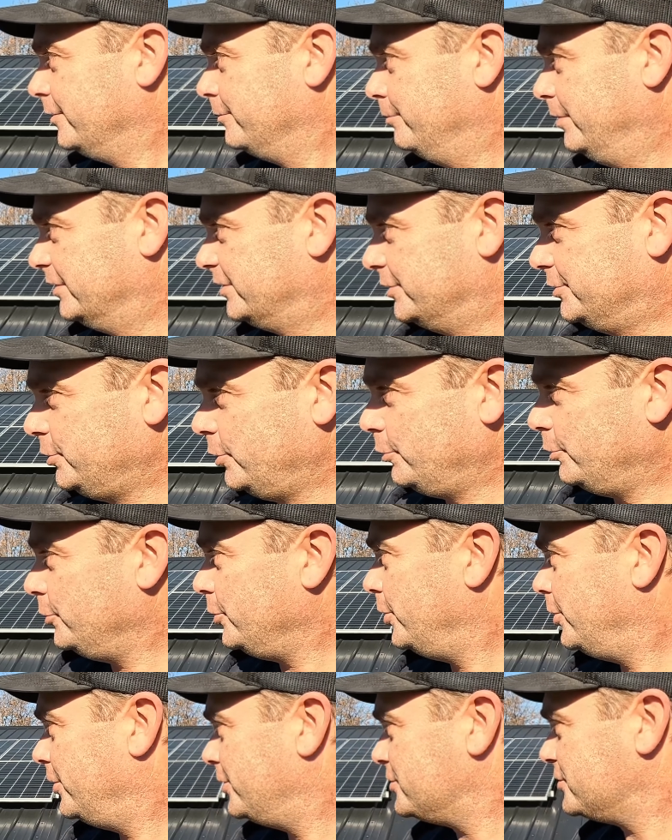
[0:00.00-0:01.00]
But the total
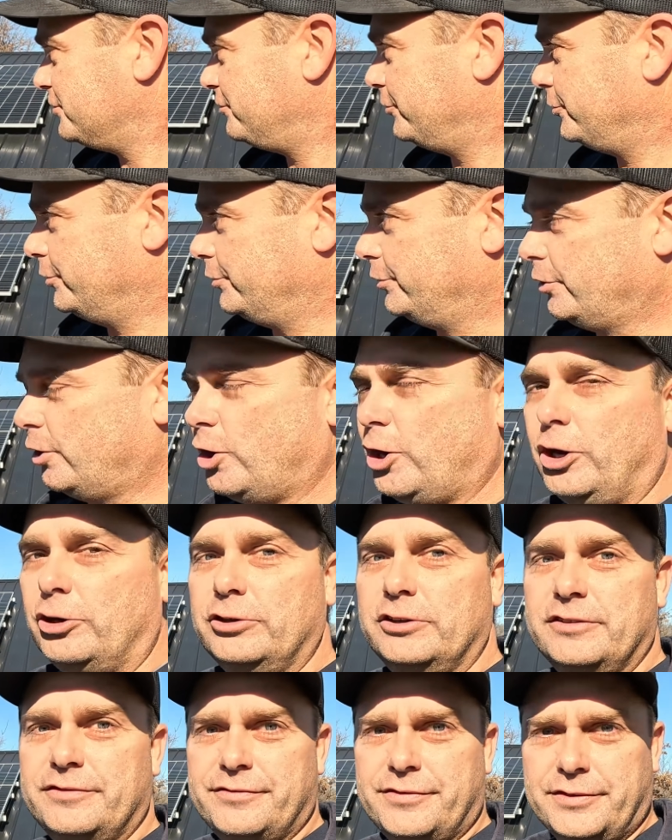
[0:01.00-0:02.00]
cost for
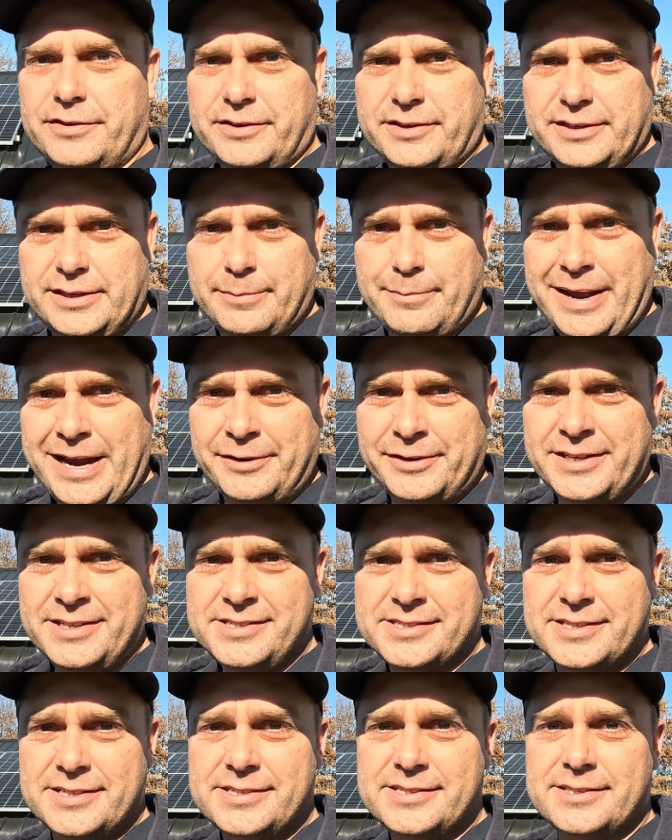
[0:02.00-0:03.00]
all of the mounting
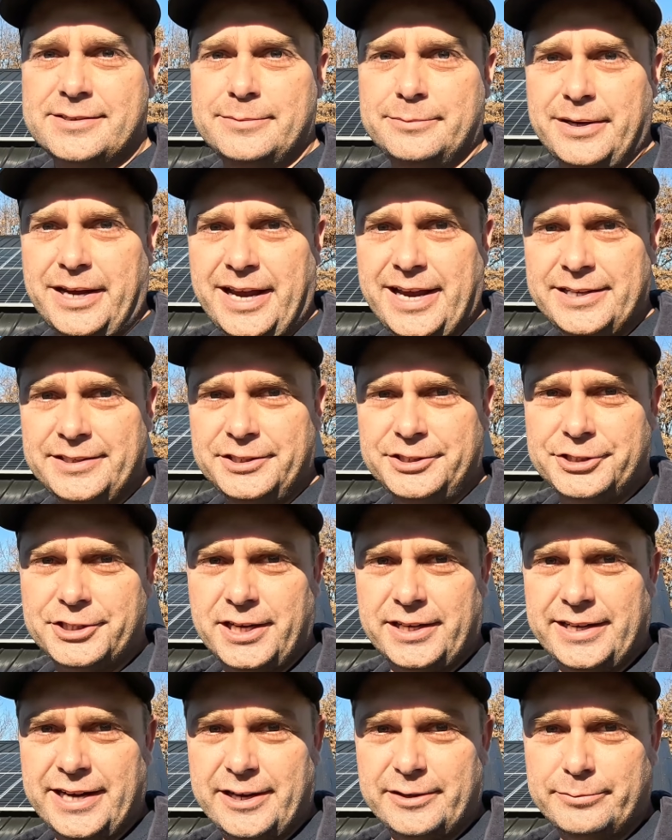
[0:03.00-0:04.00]
system and the
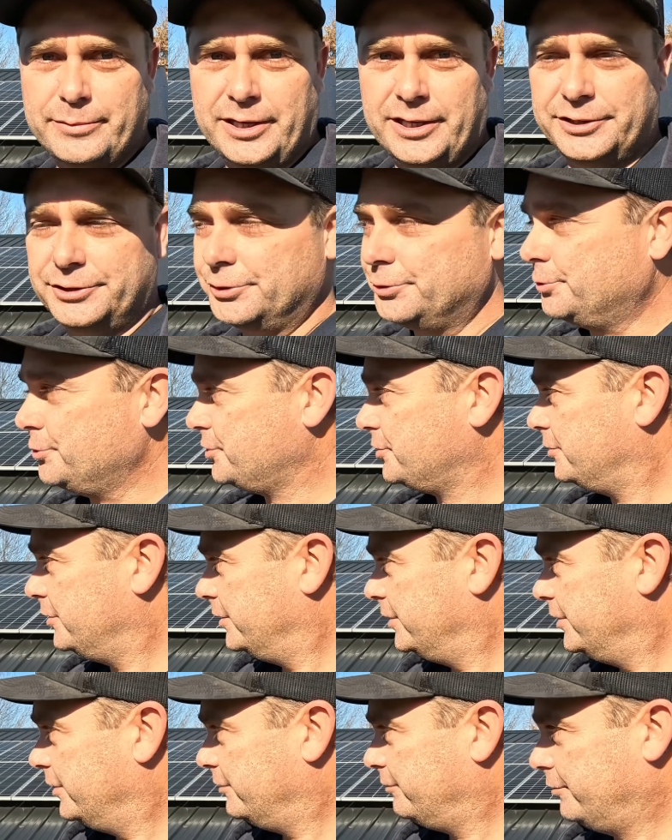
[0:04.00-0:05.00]
shutdown modules
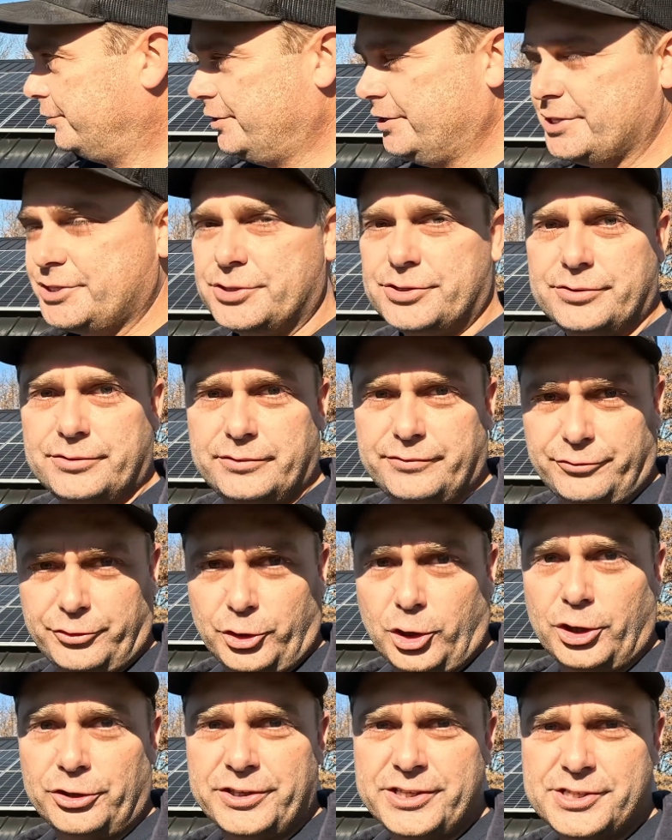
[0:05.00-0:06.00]
for
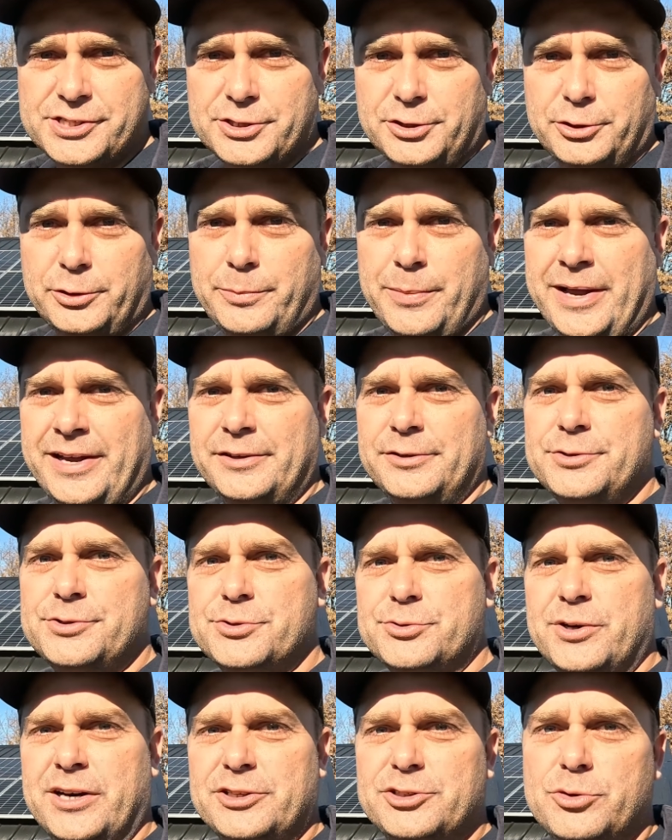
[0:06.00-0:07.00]
all these solar panels
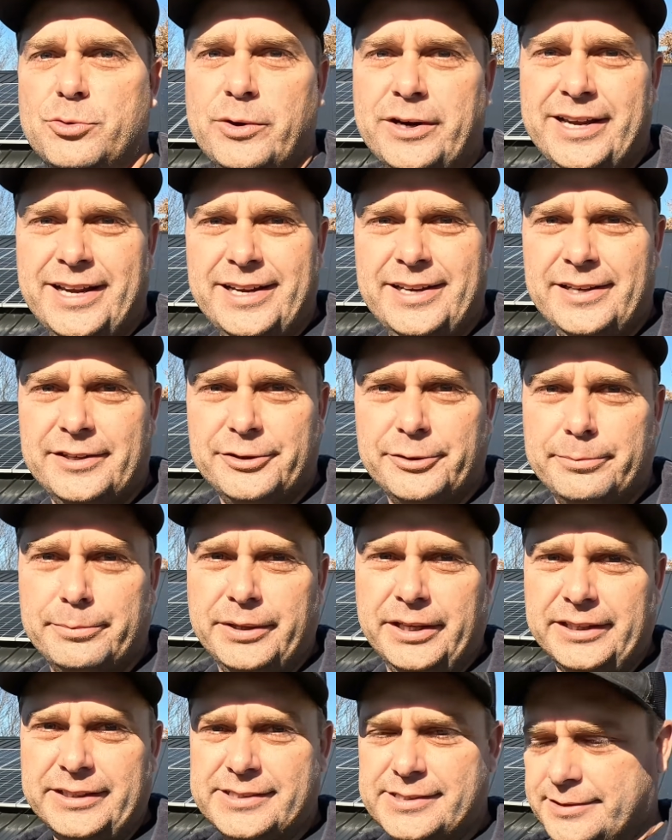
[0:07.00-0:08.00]
is around $2,800
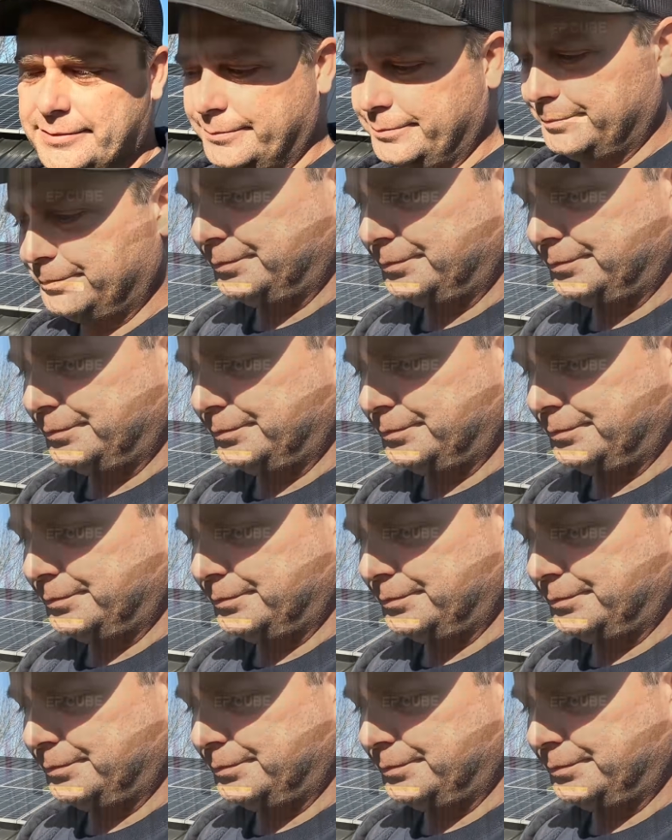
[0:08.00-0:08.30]
bucks.